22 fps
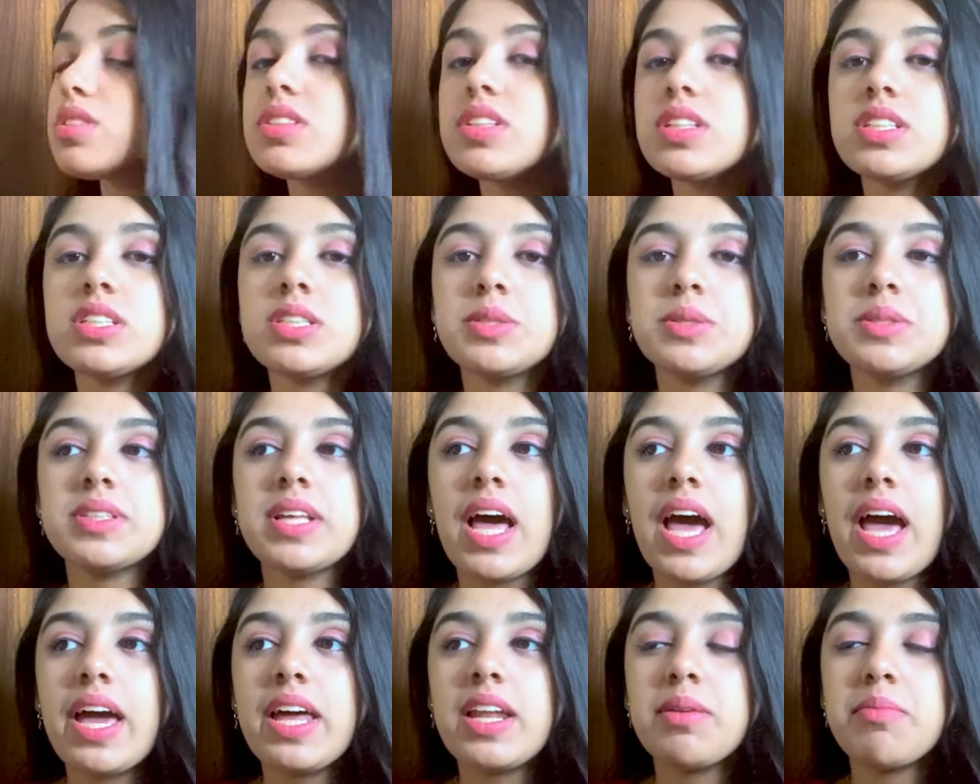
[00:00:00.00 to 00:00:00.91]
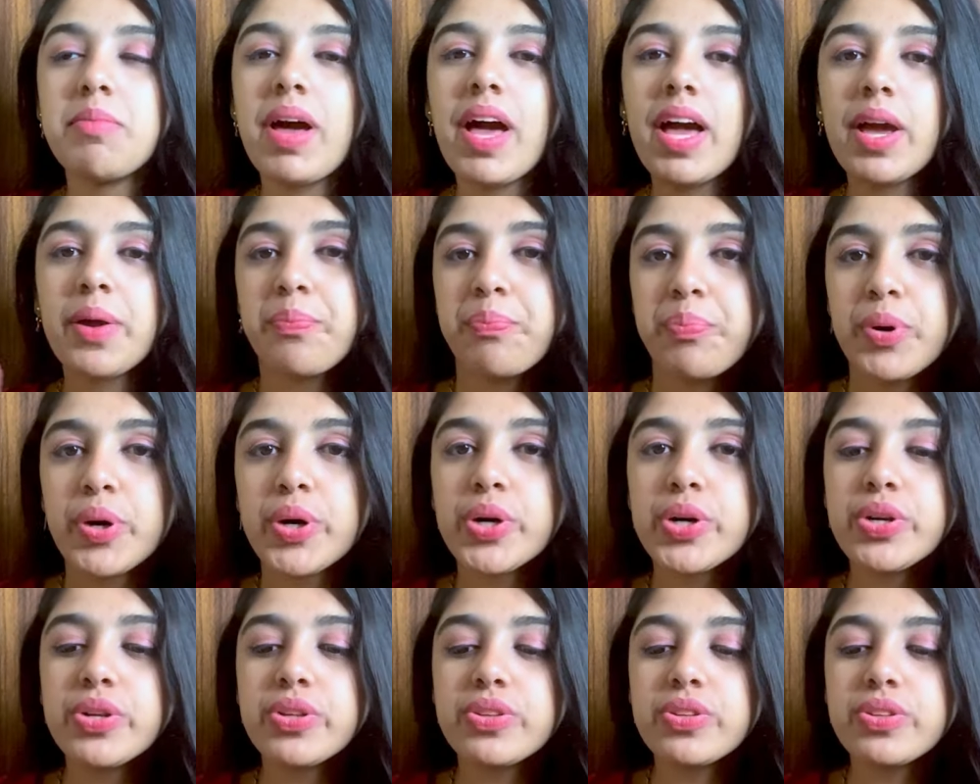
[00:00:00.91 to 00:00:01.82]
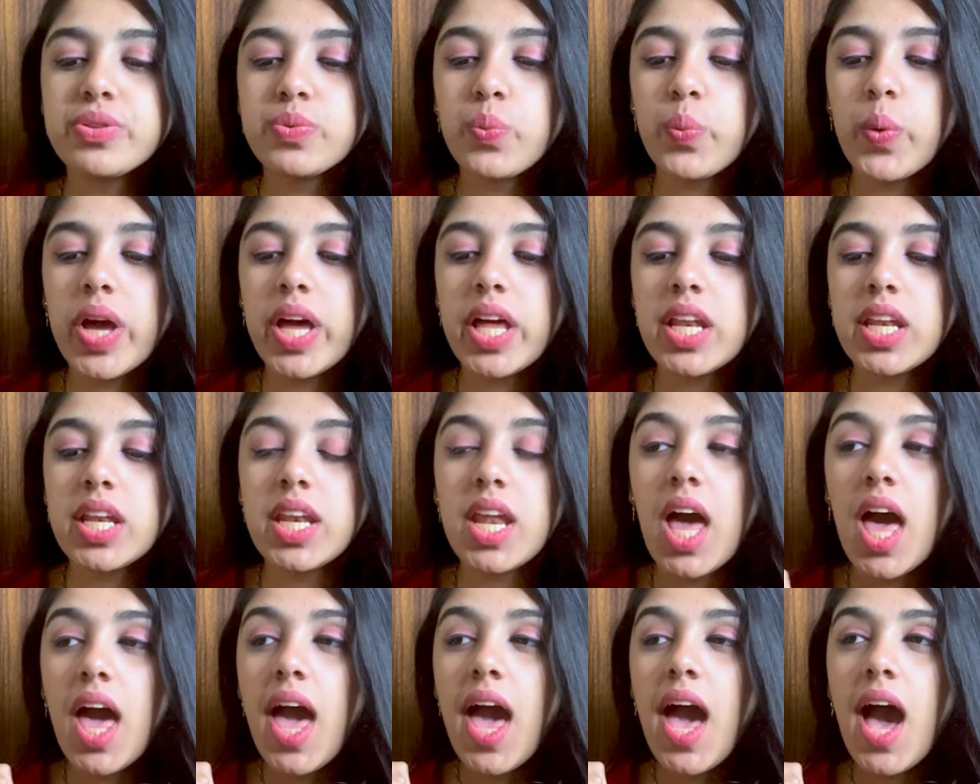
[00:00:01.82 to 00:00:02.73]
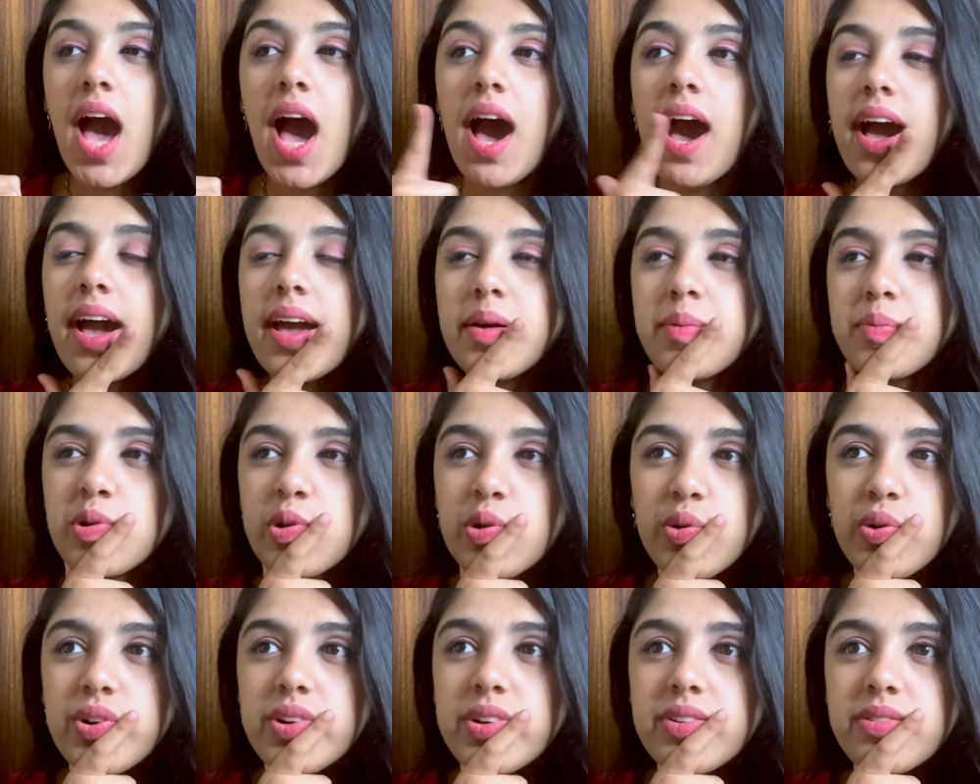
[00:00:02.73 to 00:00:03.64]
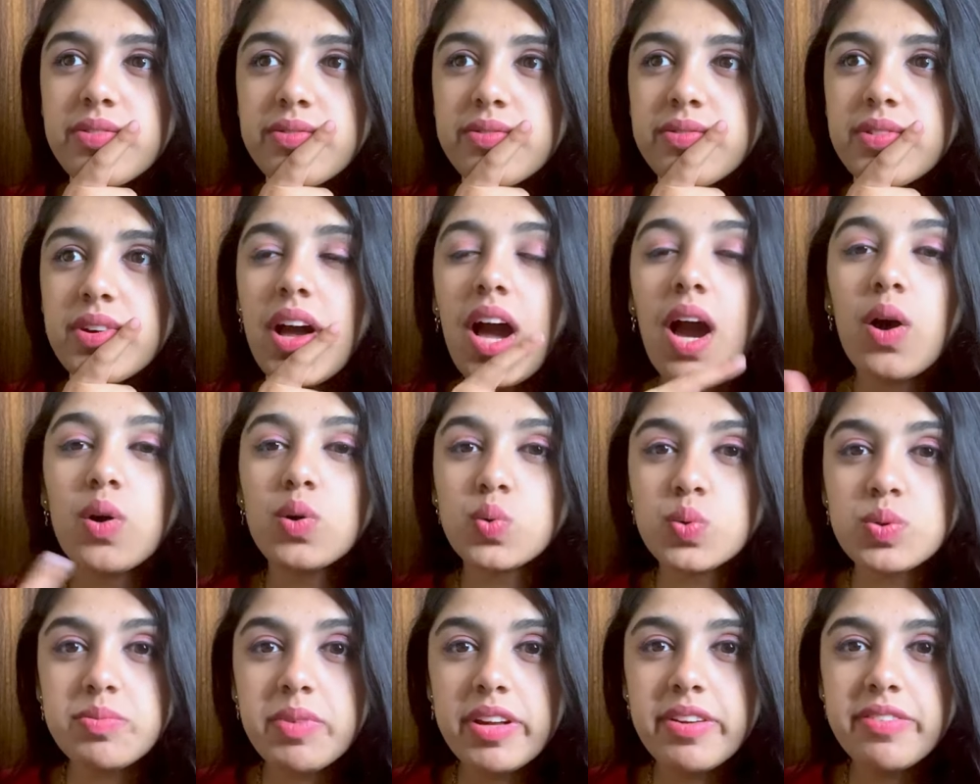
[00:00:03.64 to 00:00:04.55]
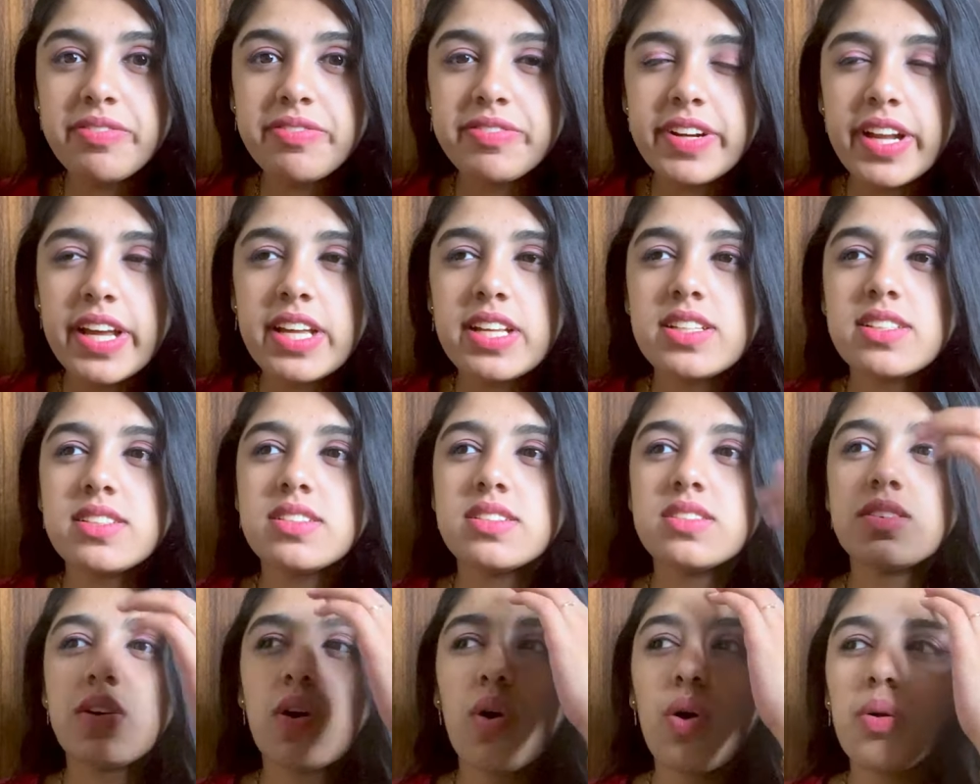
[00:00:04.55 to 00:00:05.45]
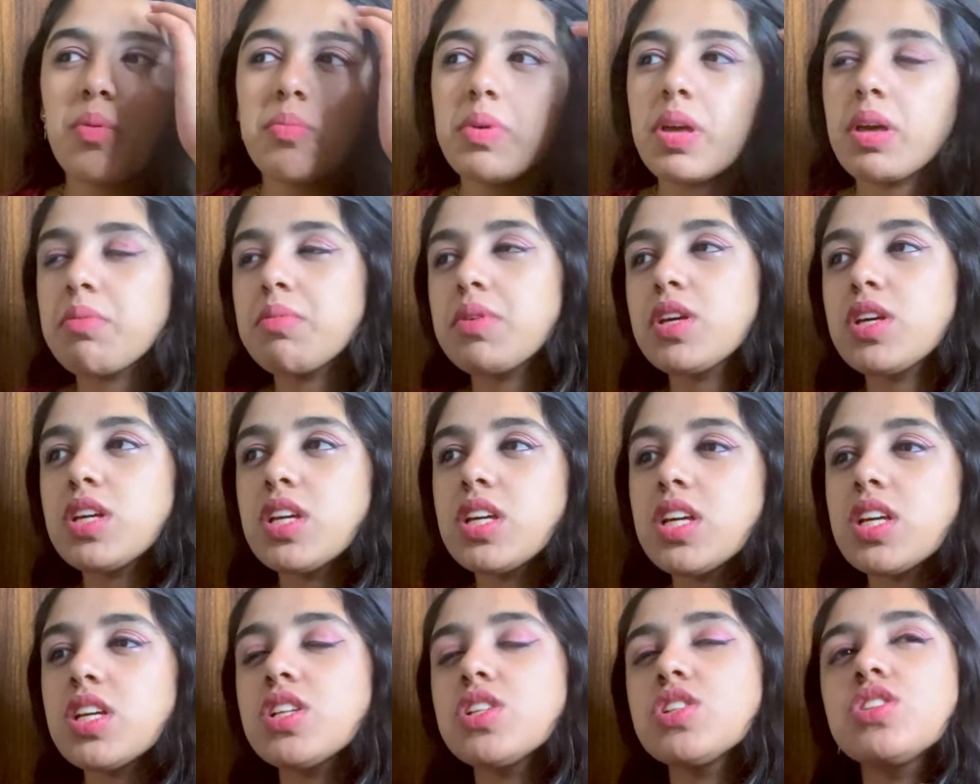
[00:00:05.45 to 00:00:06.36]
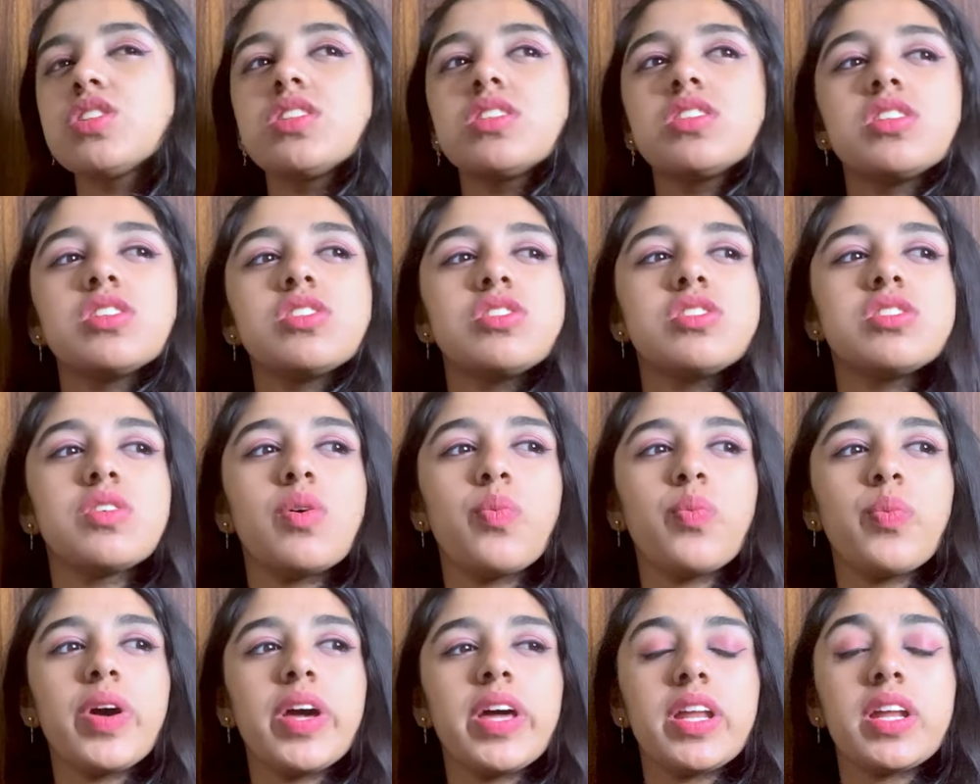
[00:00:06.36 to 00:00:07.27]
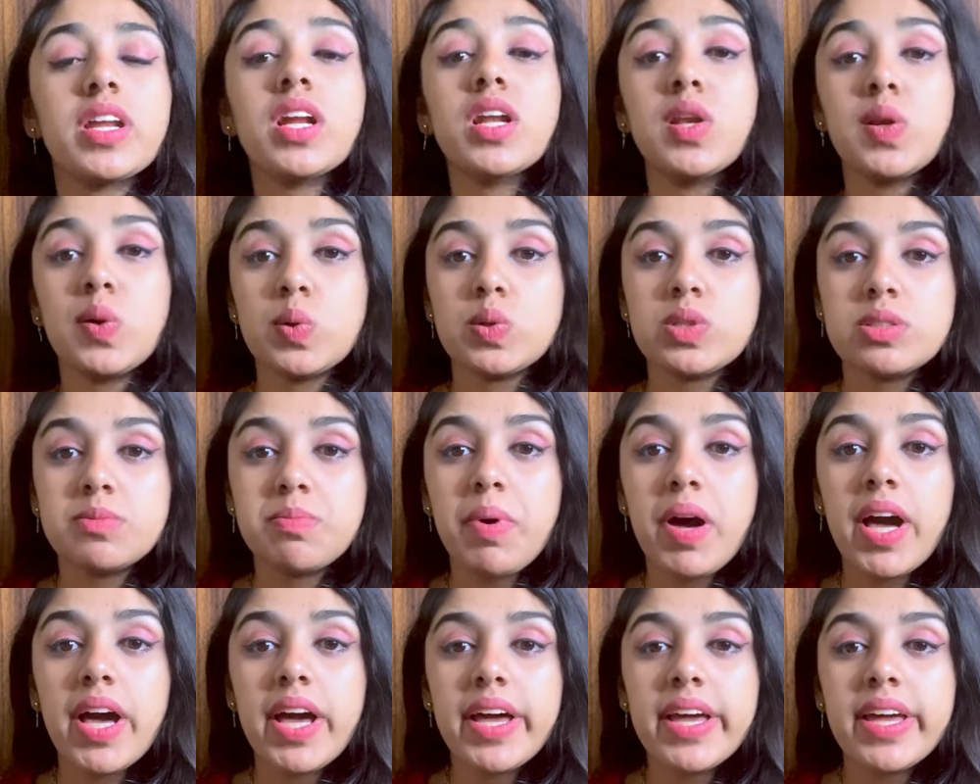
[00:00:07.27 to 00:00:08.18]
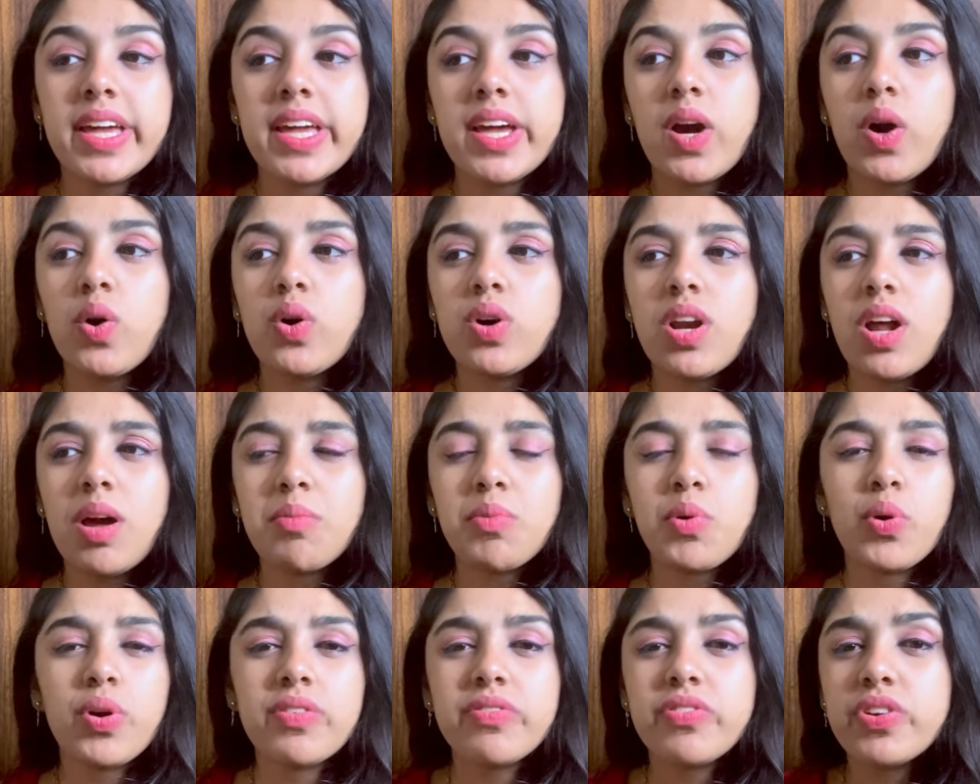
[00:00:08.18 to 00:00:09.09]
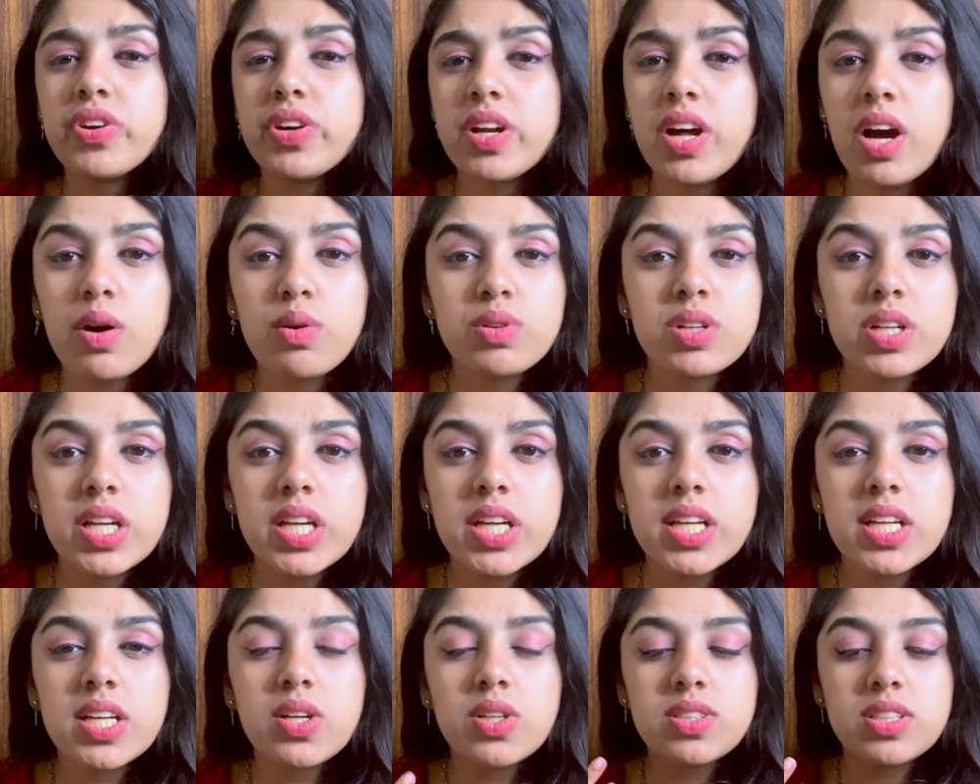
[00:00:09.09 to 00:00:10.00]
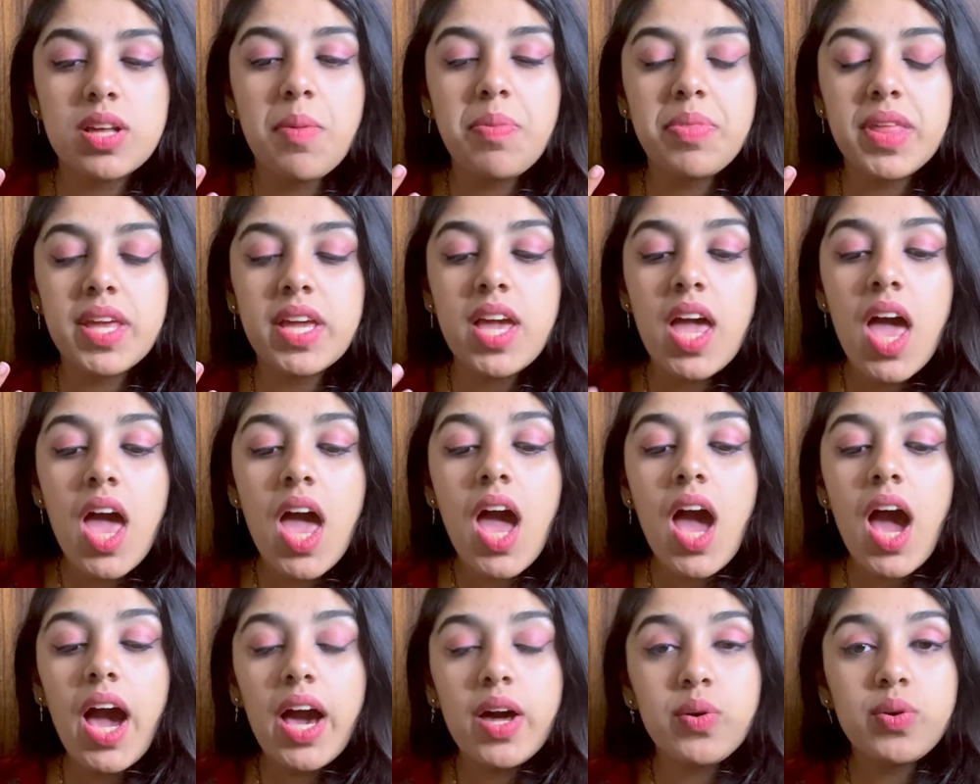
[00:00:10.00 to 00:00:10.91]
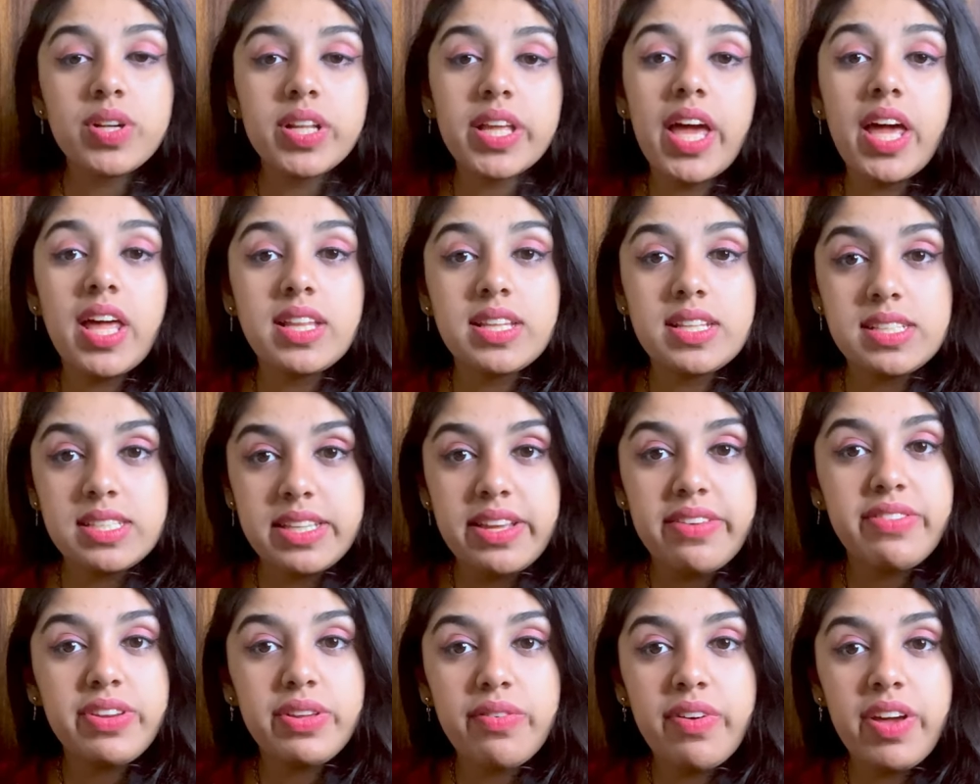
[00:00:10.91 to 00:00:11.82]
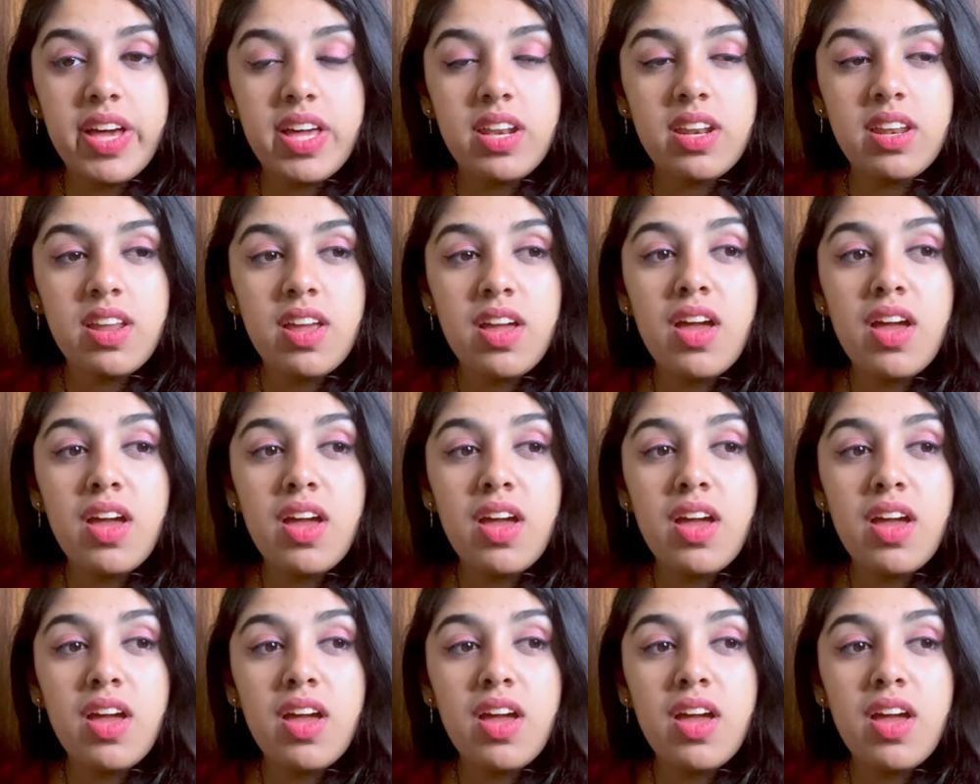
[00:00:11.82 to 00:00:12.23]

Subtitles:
this handbag purse when I'm going out with my friends, or maybe it's just somewhere close by, or I'm going for an outing or something. I don't carry this everywhere.